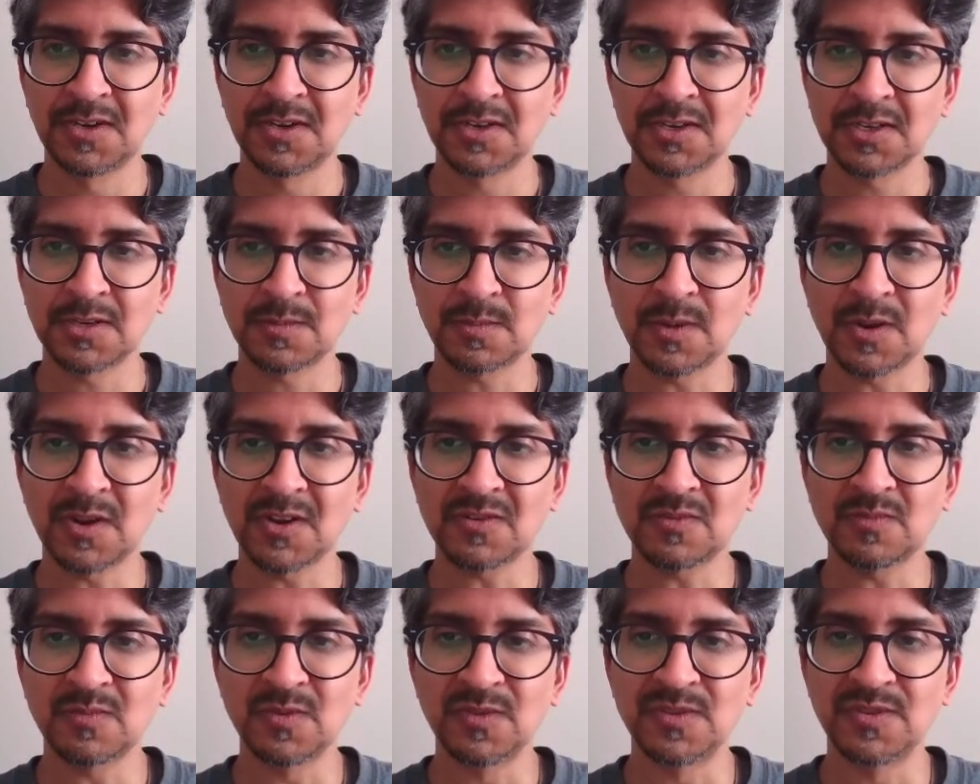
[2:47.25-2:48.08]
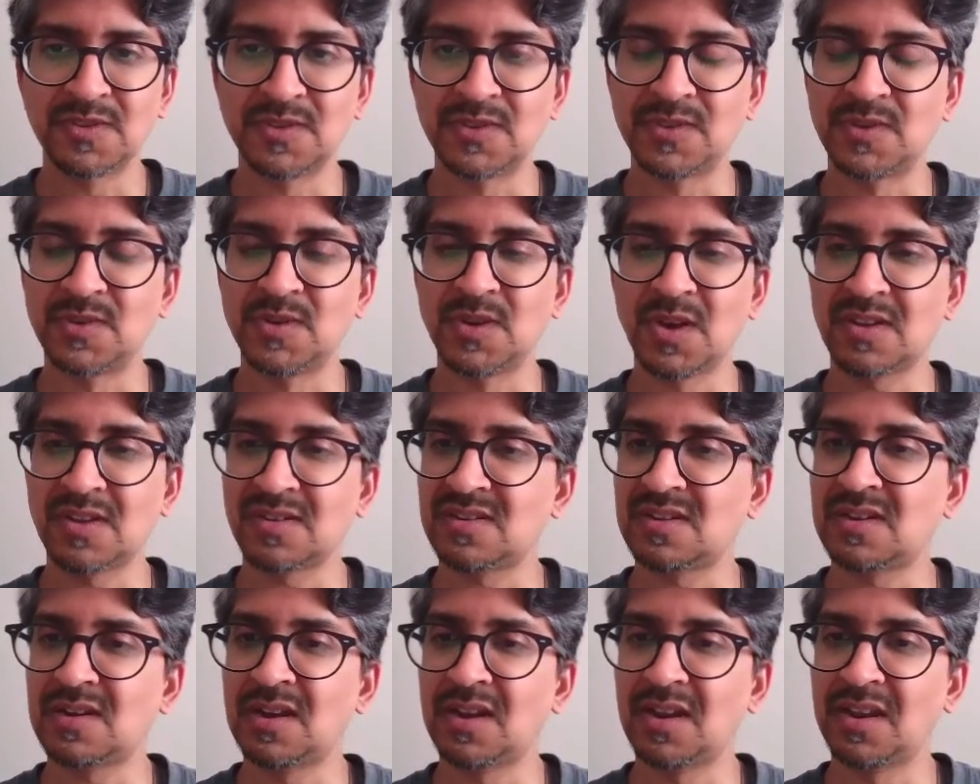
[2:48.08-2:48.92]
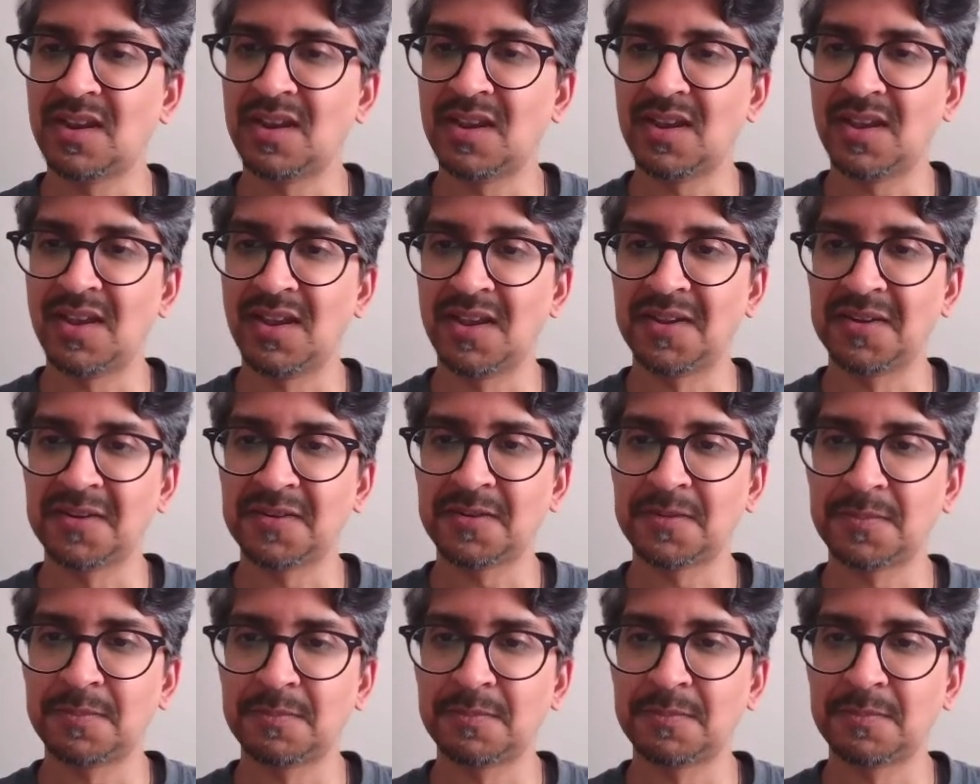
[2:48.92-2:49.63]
It's possible this is not high hat.